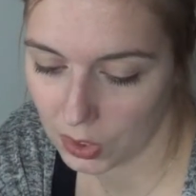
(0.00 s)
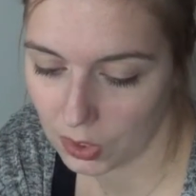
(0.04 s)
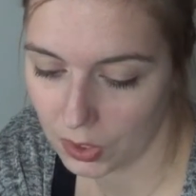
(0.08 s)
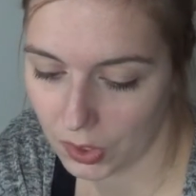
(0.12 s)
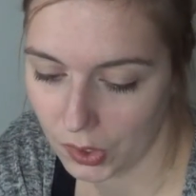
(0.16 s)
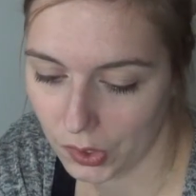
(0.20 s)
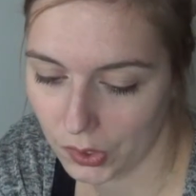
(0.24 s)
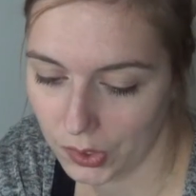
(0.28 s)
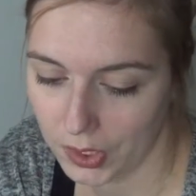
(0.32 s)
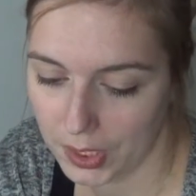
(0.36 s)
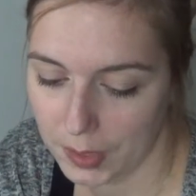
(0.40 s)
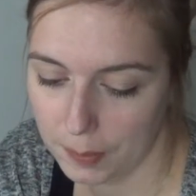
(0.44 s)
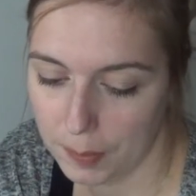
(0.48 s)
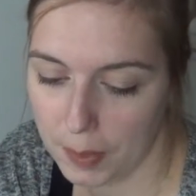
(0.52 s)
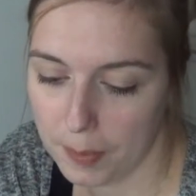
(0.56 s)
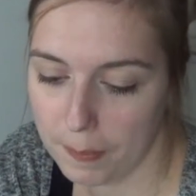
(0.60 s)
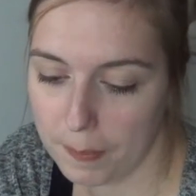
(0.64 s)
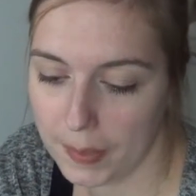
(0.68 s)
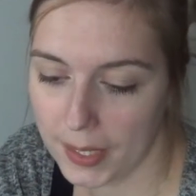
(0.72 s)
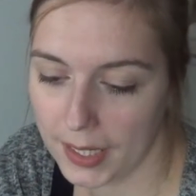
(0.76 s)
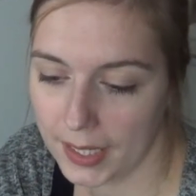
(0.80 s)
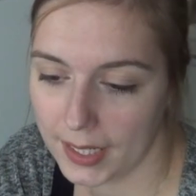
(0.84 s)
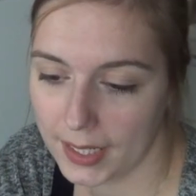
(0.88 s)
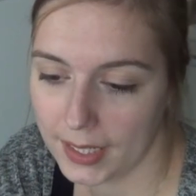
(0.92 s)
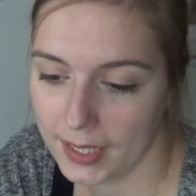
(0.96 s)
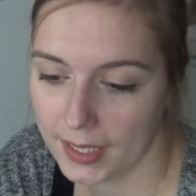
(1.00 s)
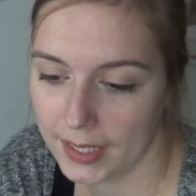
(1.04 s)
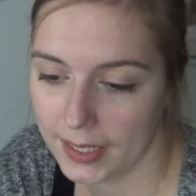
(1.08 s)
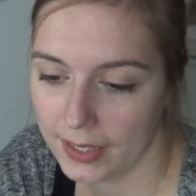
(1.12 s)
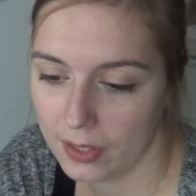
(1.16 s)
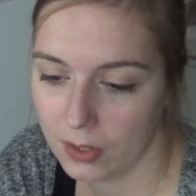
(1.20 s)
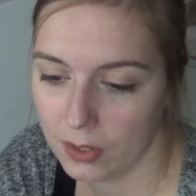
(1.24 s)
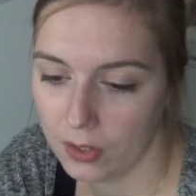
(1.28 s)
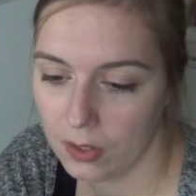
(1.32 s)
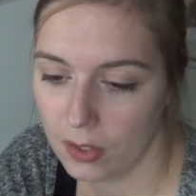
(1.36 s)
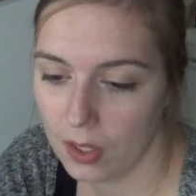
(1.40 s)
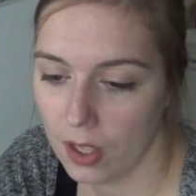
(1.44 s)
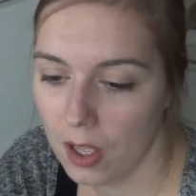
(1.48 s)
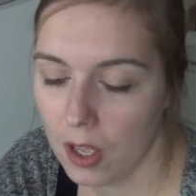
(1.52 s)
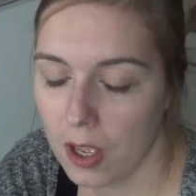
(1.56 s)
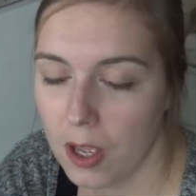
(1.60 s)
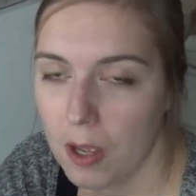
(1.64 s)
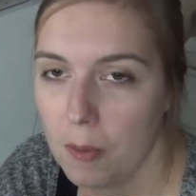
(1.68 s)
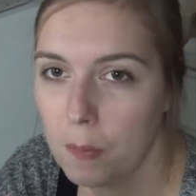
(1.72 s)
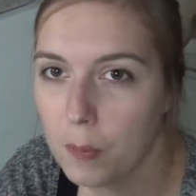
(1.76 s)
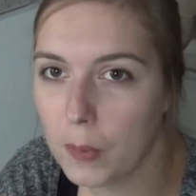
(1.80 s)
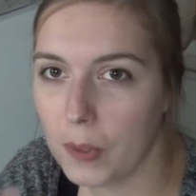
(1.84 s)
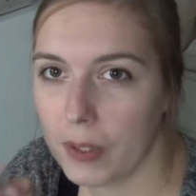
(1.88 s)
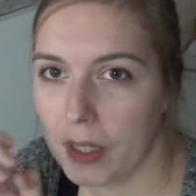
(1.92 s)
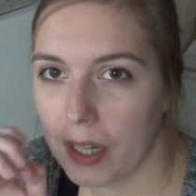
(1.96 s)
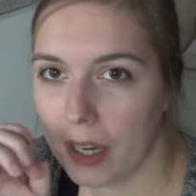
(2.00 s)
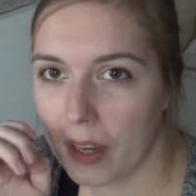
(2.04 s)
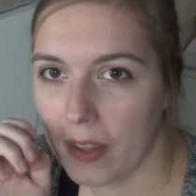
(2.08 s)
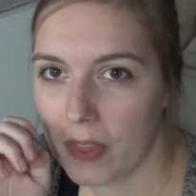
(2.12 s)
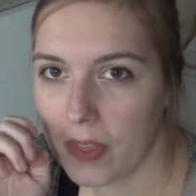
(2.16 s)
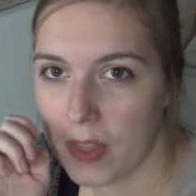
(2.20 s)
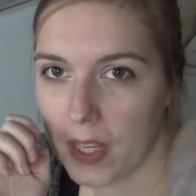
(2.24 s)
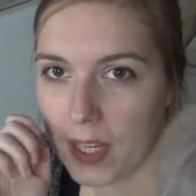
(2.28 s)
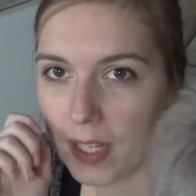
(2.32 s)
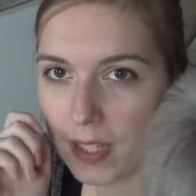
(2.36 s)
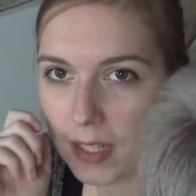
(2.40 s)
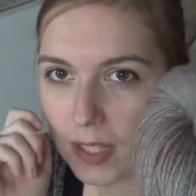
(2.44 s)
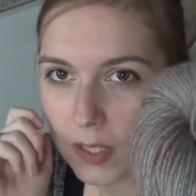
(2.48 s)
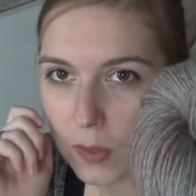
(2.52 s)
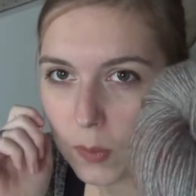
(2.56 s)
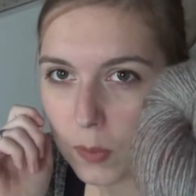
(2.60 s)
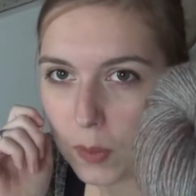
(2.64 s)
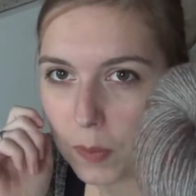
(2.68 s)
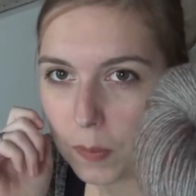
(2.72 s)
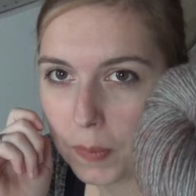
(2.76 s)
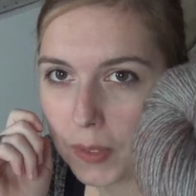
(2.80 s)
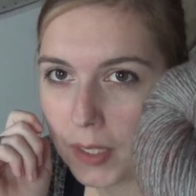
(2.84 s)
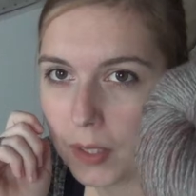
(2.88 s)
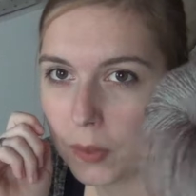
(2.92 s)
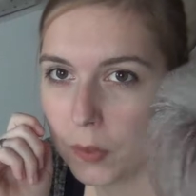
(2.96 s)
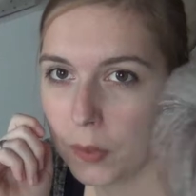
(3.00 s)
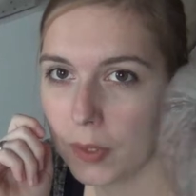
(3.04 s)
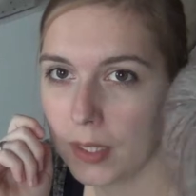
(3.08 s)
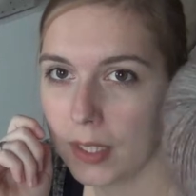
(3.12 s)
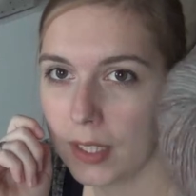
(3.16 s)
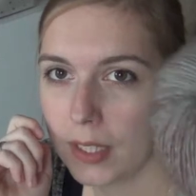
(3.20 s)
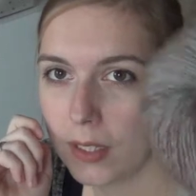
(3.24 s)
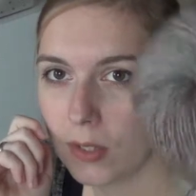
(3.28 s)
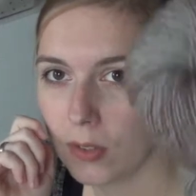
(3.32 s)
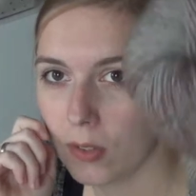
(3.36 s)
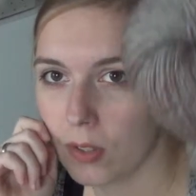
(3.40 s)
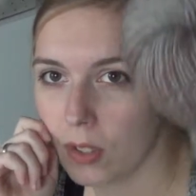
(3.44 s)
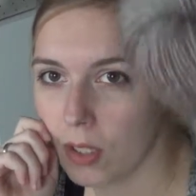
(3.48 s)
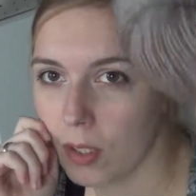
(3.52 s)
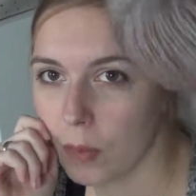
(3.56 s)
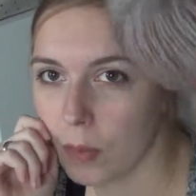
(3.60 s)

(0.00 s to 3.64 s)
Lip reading: holding me back a little, but I think this will be a really good